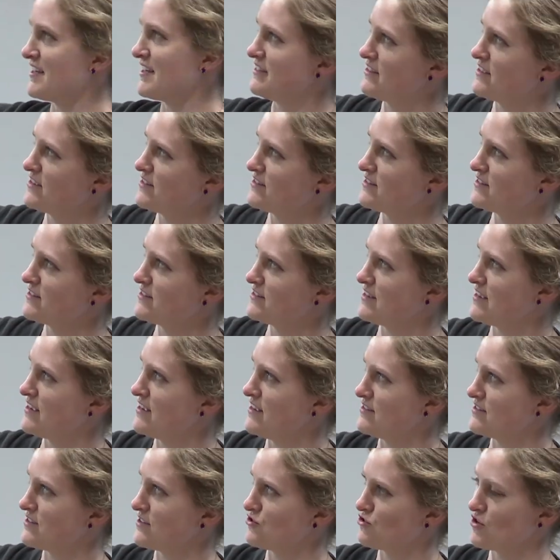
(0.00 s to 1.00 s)
that this
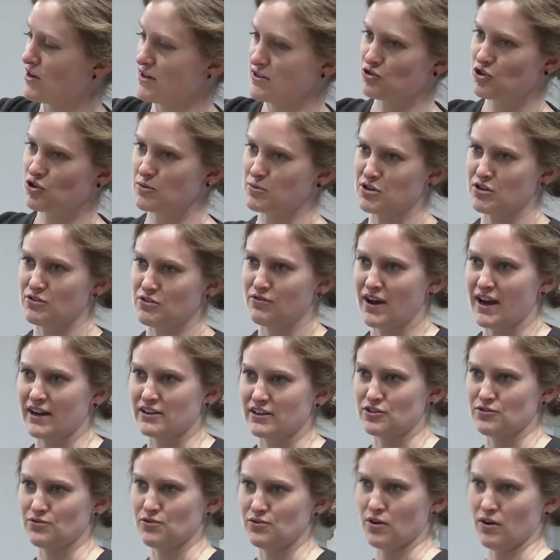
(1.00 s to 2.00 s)
is a transcription
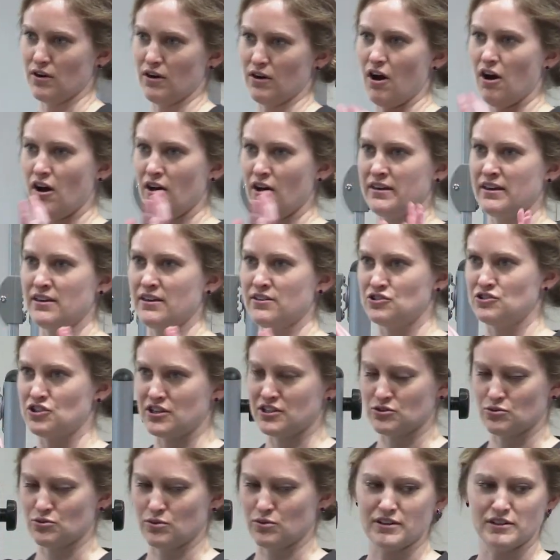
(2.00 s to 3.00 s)
factor for, all the other
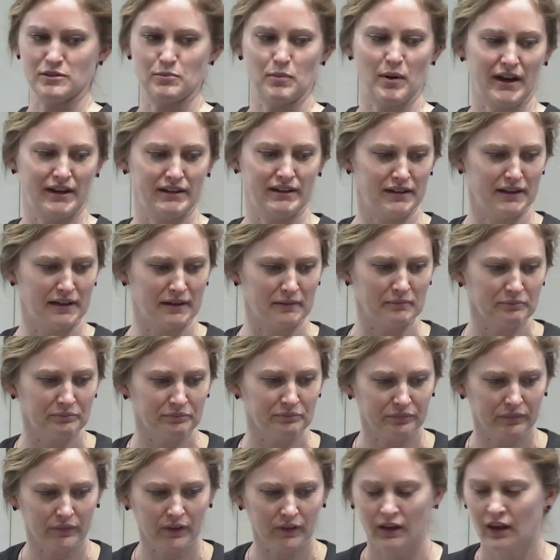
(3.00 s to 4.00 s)
genes where it's binding.
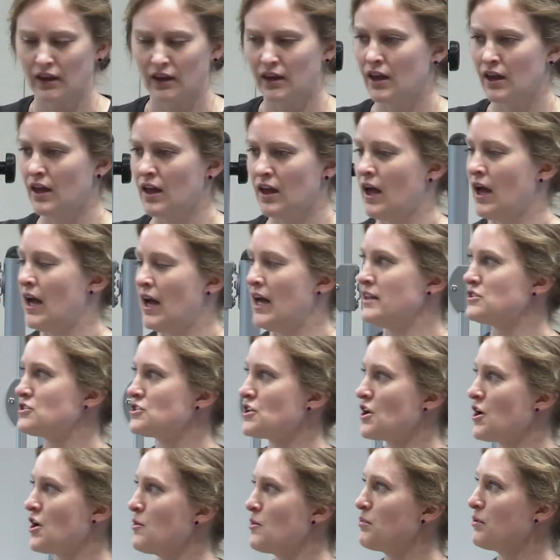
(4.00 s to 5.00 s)
And
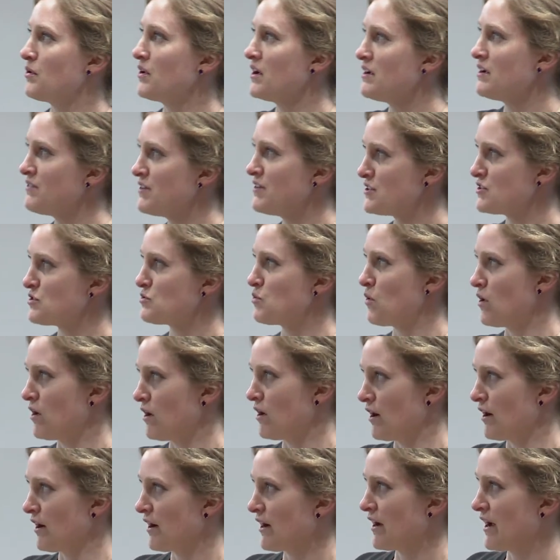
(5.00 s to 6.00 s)
so previous
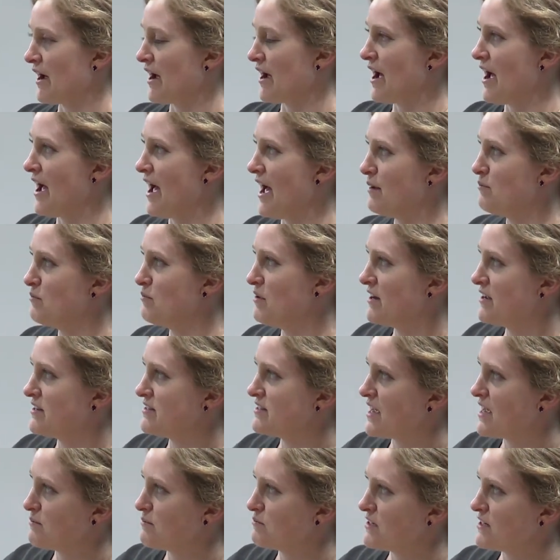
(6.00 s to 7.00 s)
work had been
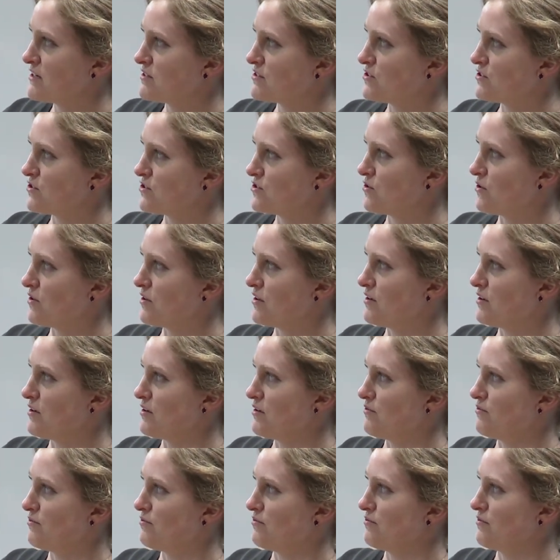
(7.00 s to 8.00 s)
attempting to sort
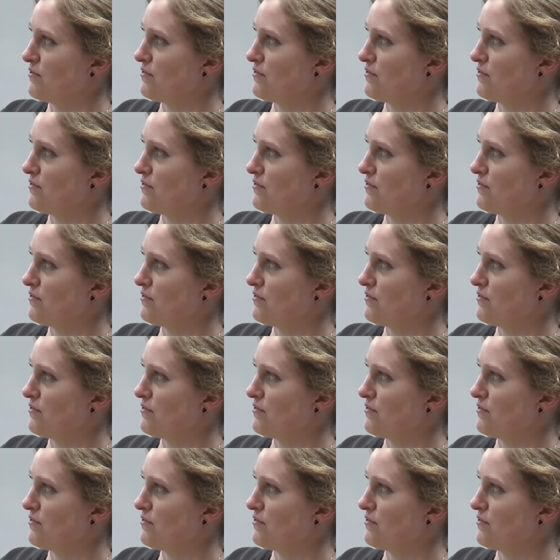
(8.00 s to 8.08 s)
of